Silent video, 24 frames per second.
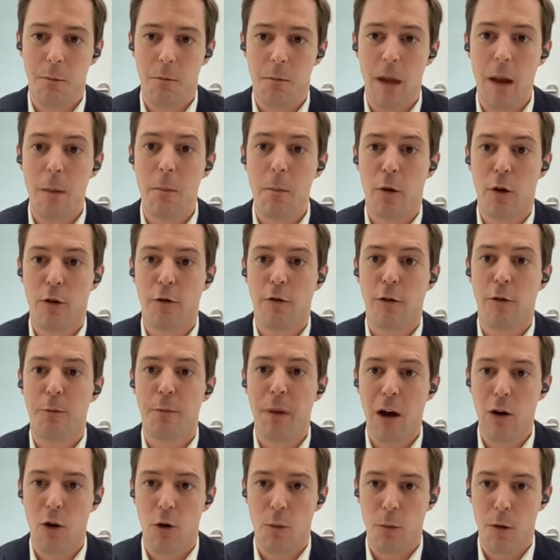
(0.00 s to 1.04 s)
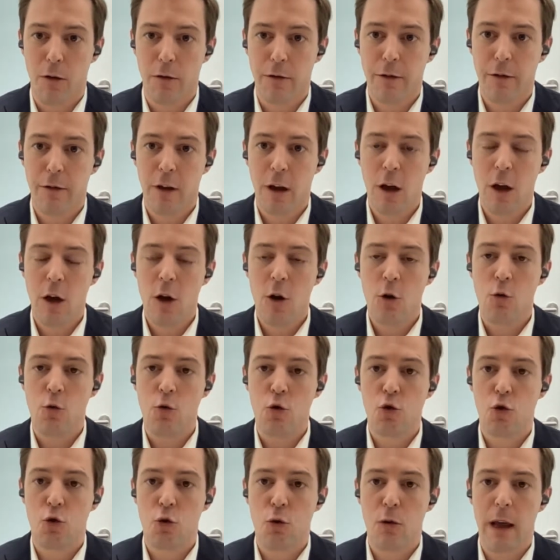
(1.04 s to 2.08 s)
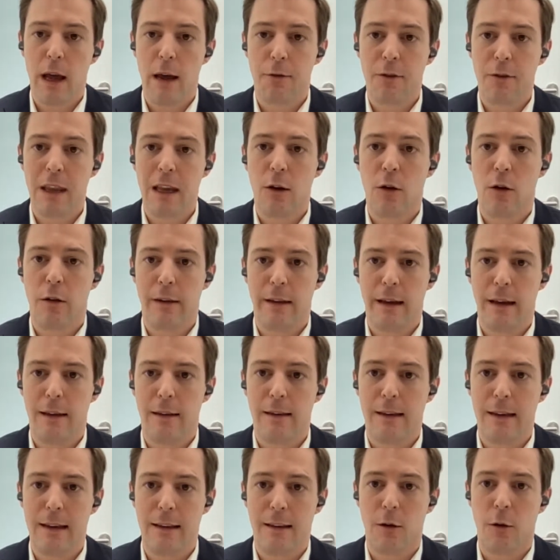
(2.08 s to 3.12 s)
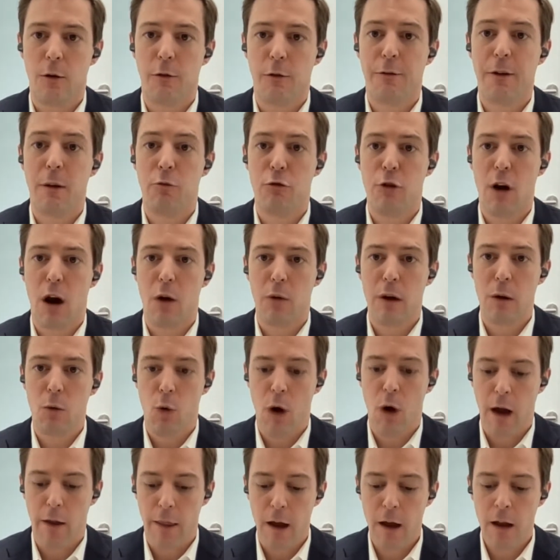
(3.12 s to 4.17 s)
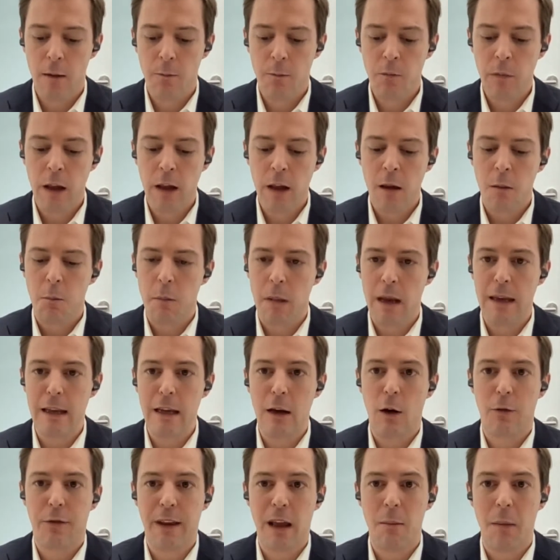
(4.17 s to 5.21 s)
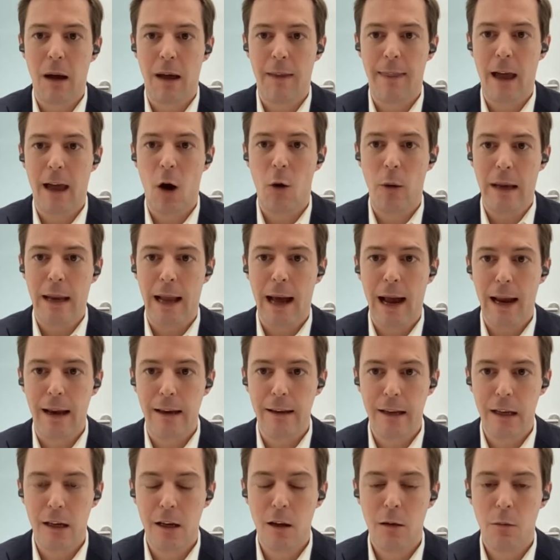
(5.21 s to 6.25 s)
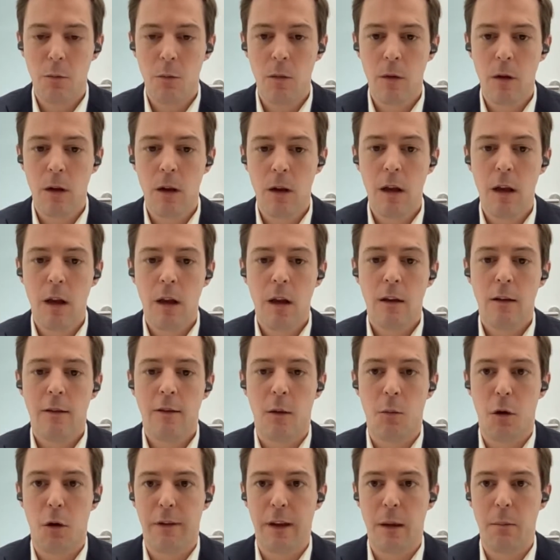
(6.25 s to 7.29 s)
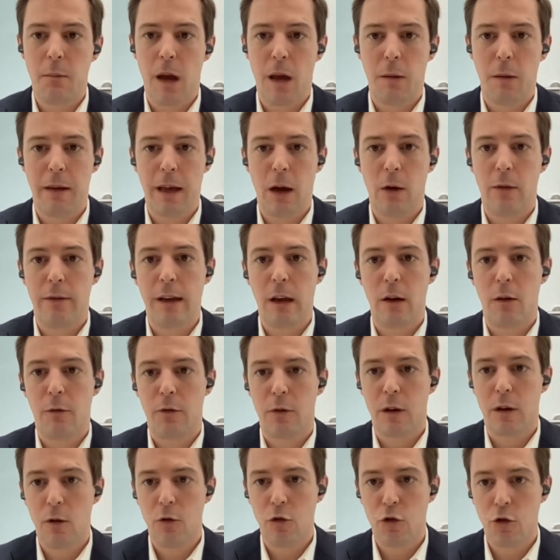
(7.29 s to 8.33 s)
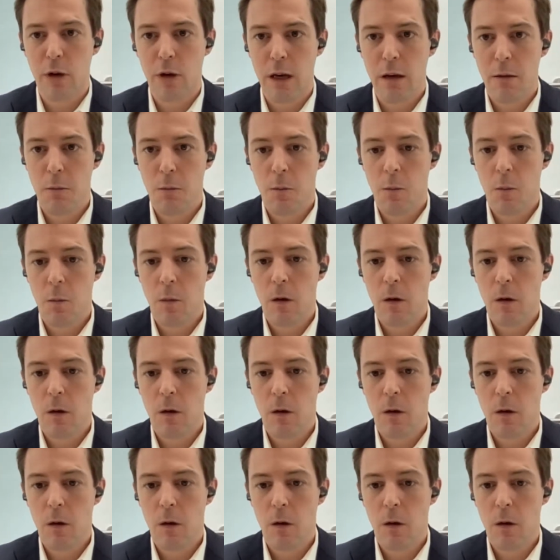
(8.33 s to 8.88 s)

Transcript: members of parliaments who should have taken their seats on February 1. Many of them are now in hiding. Some of them might be outside of the country.